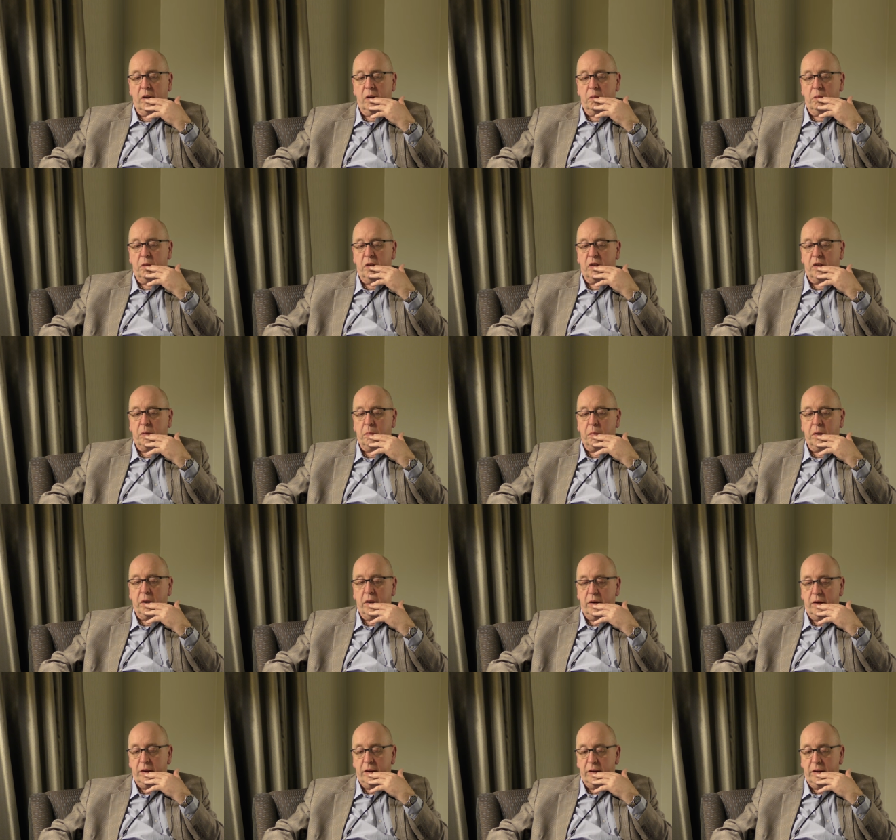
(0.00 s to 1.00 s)
Mr.
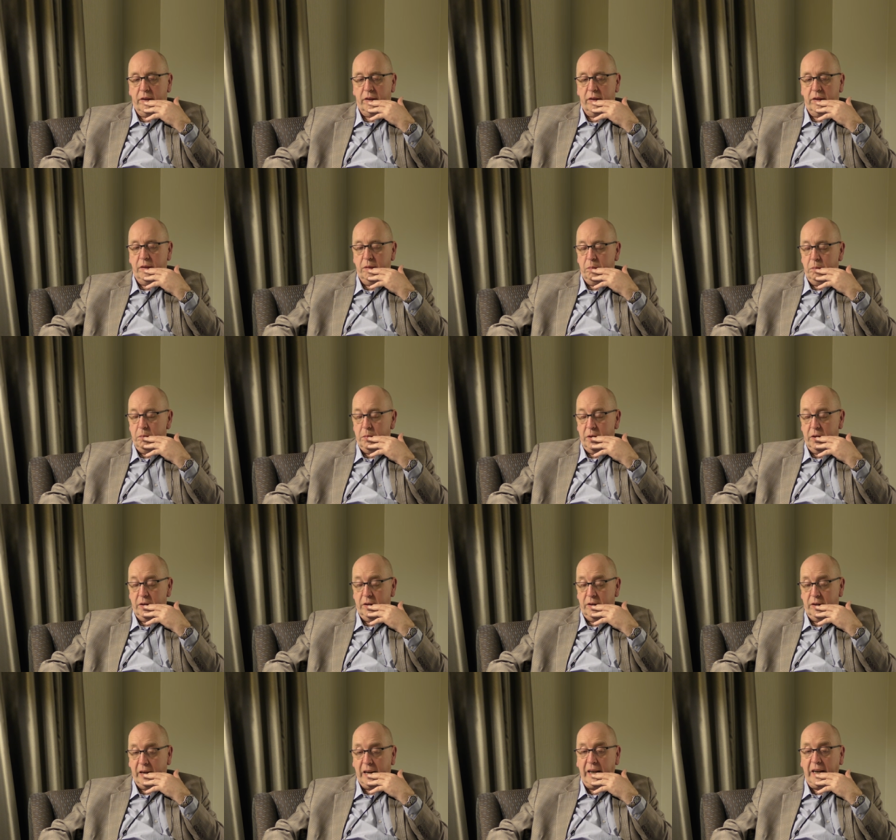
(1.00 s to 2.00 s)
Bernard,
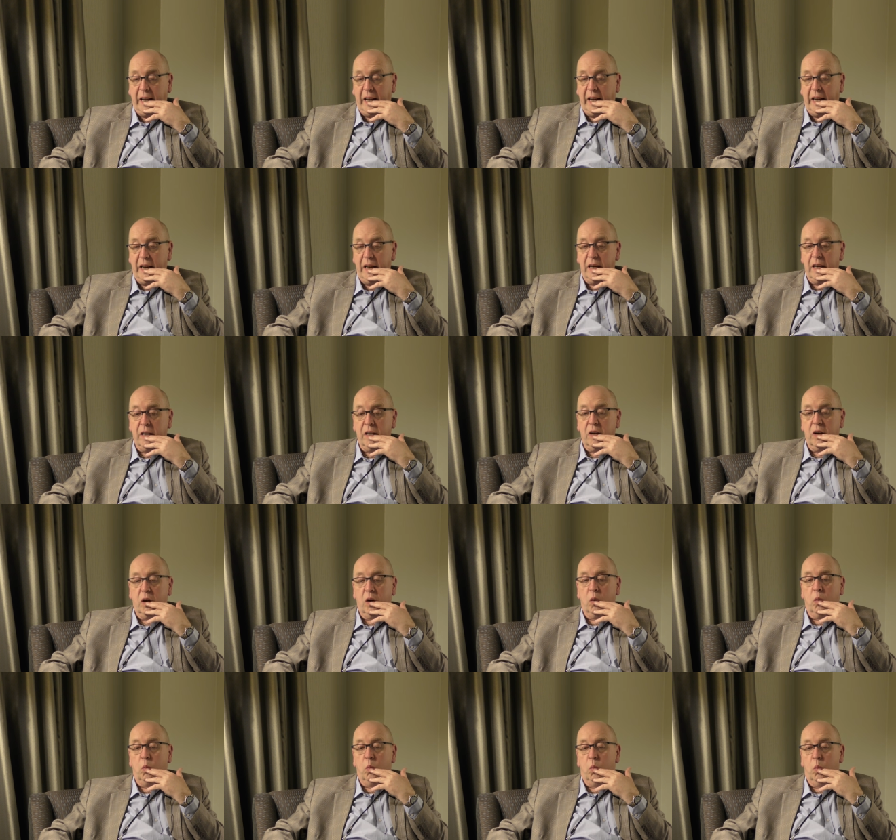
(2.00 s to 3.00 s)
Bernardini,
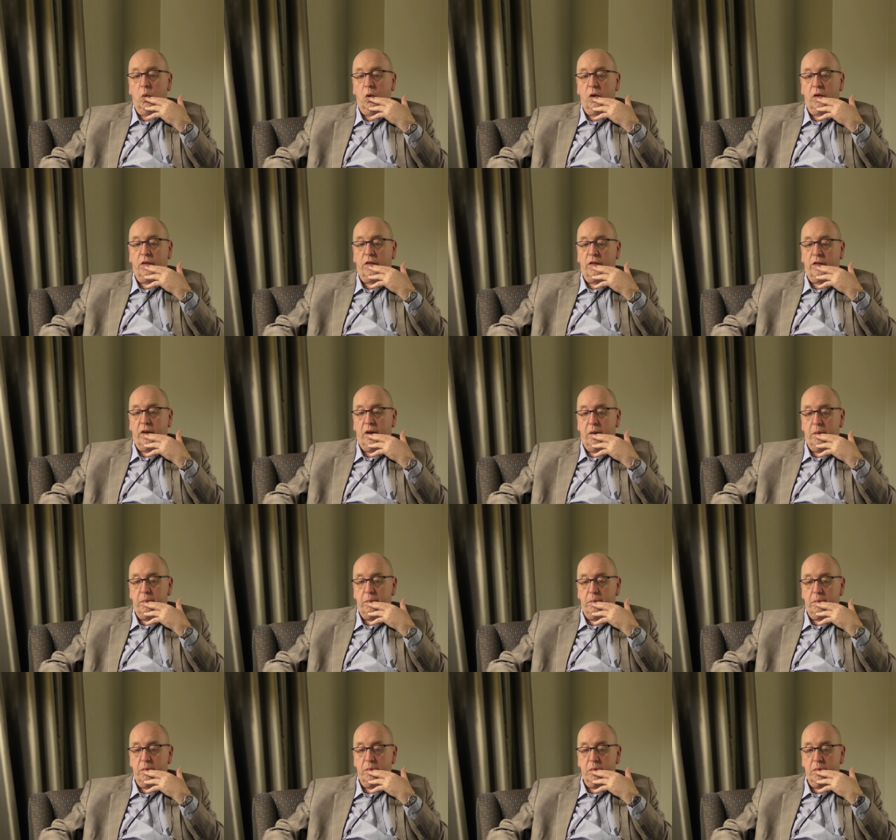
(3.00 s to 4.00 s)
was
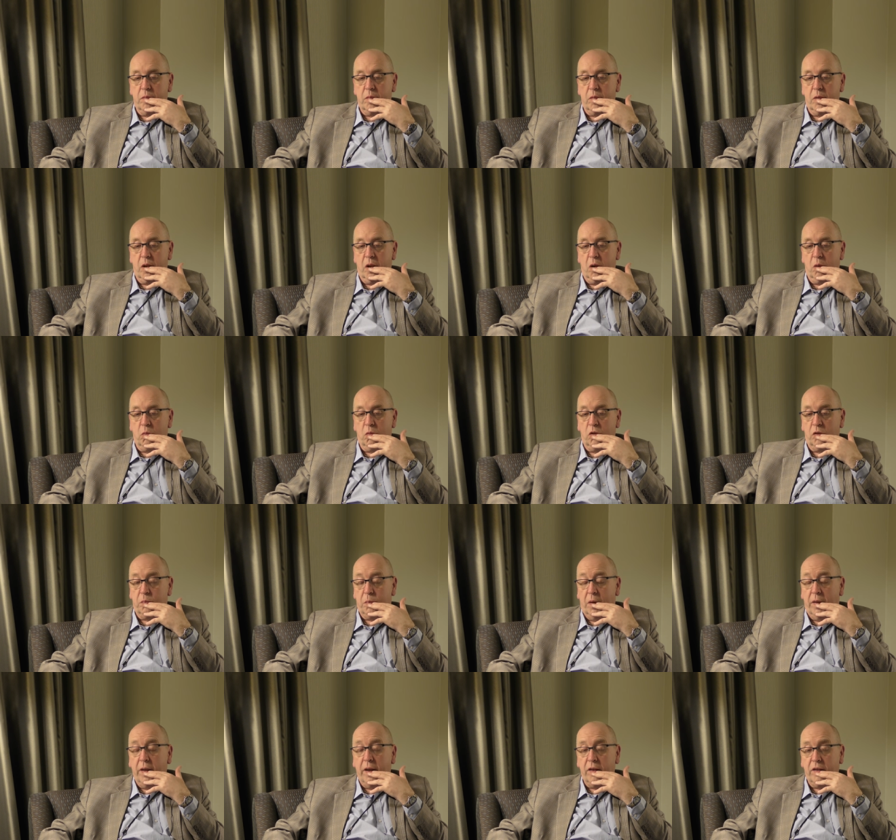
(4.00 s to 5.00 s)
um, was
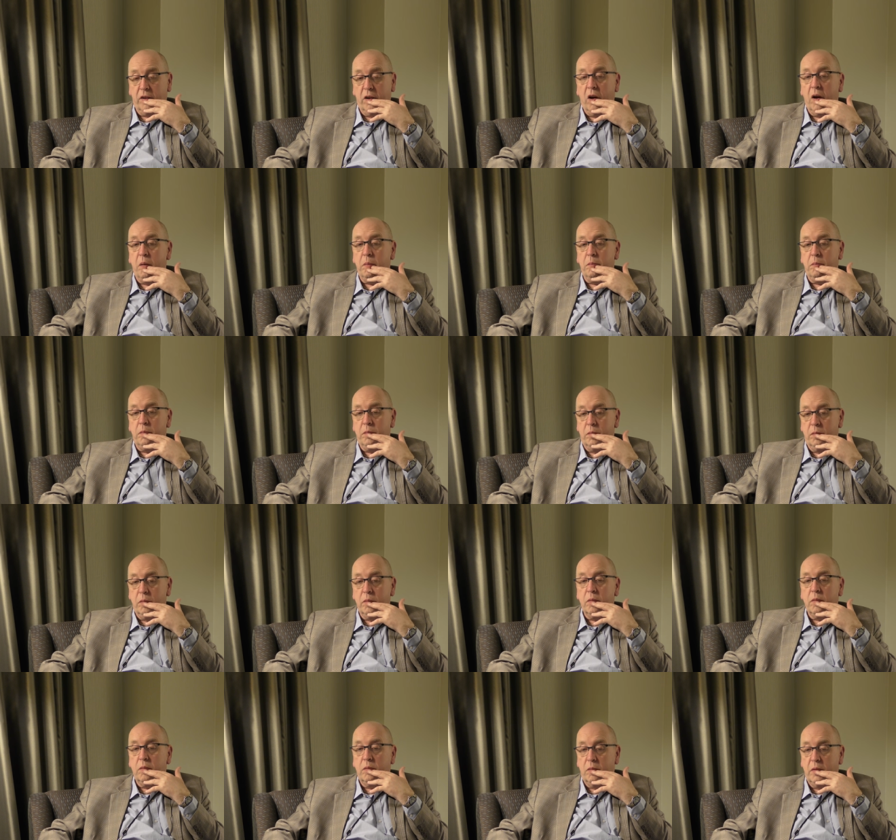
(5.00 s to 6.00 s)
by that time
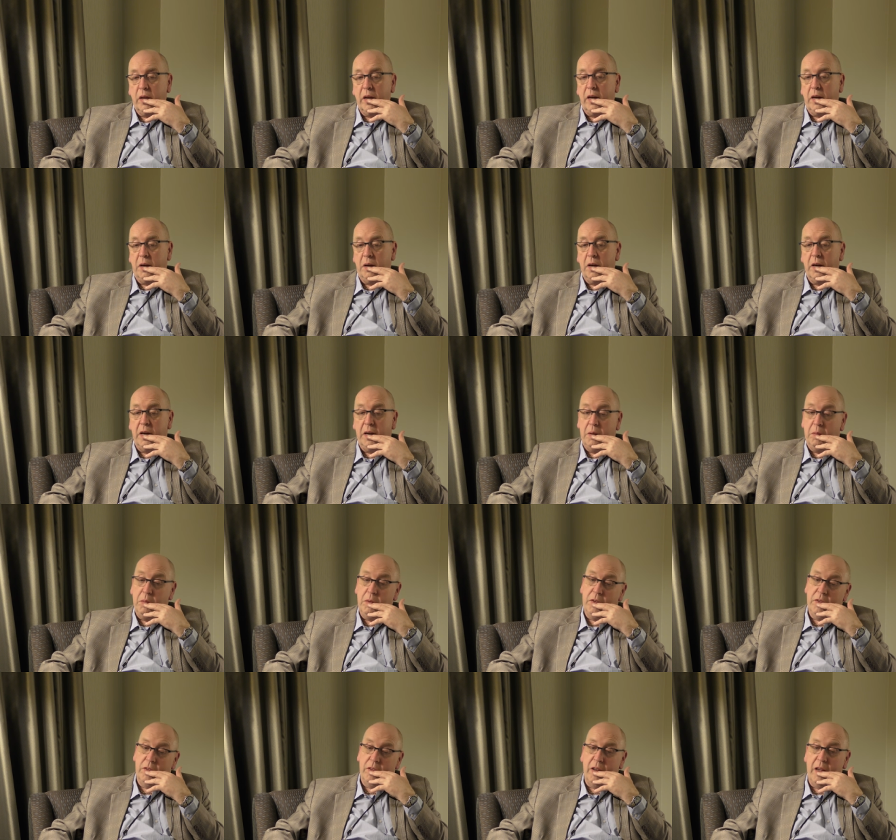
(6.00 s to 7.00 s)
he, he,
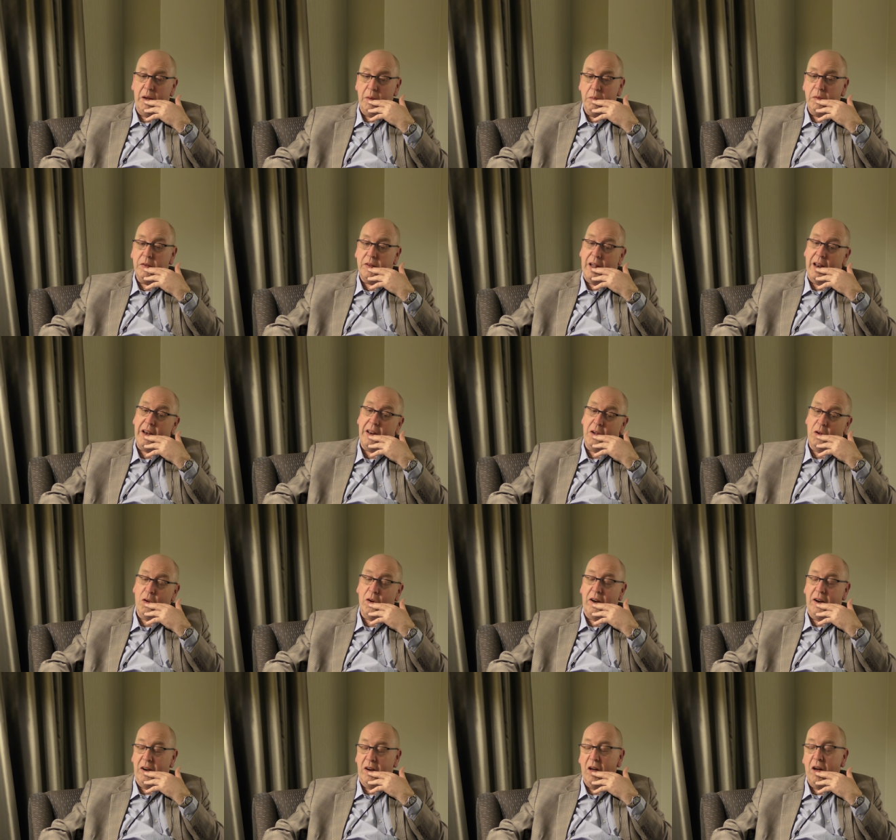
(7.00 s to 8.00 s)
was he was getting
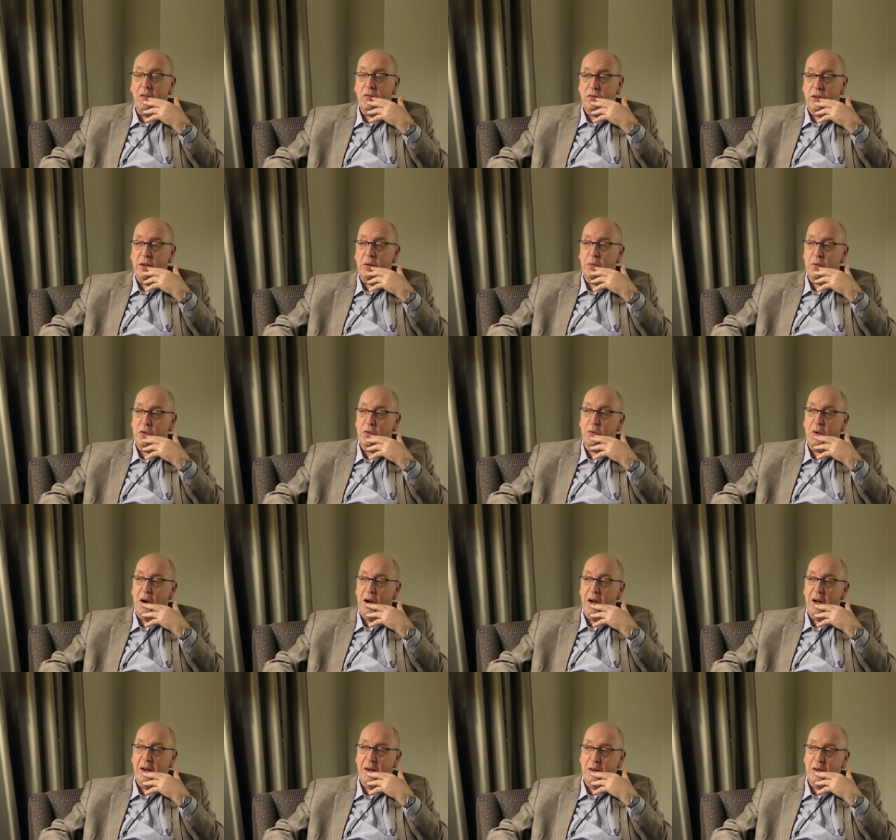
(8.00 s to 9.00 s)
on in life. He was
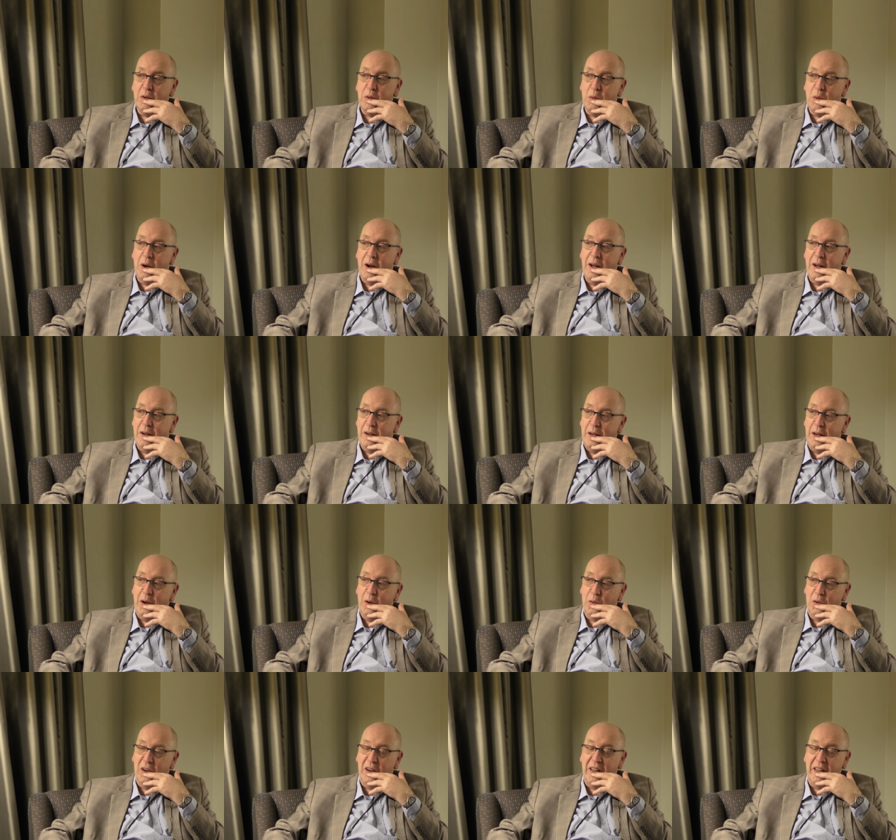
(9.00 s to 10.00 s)
quite quite
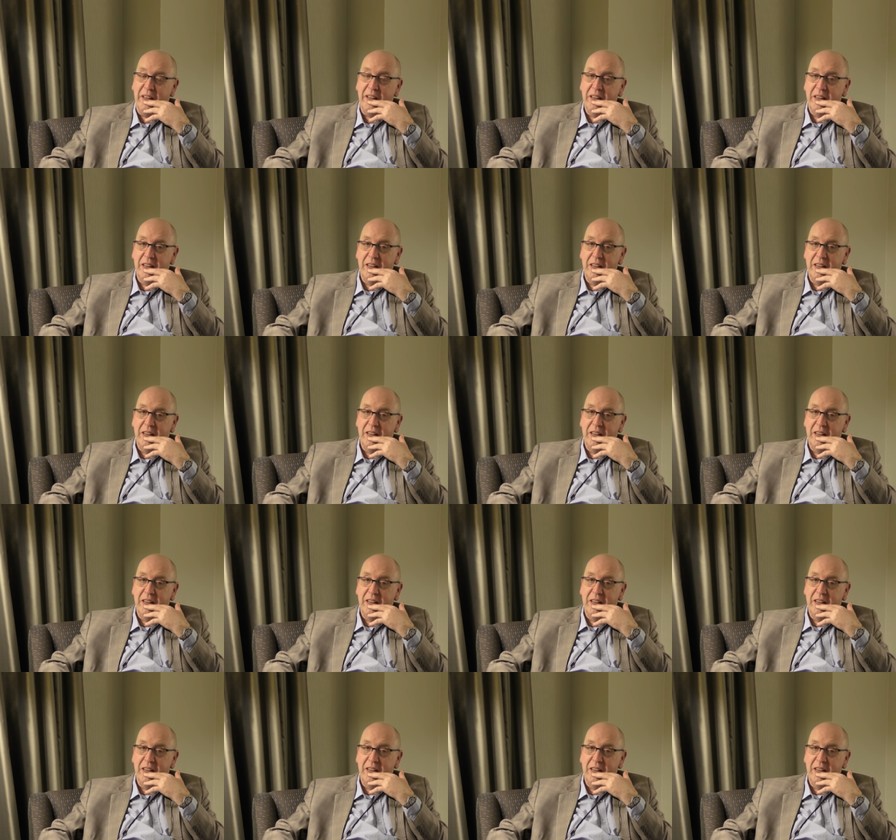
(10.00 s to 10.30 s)
elderly.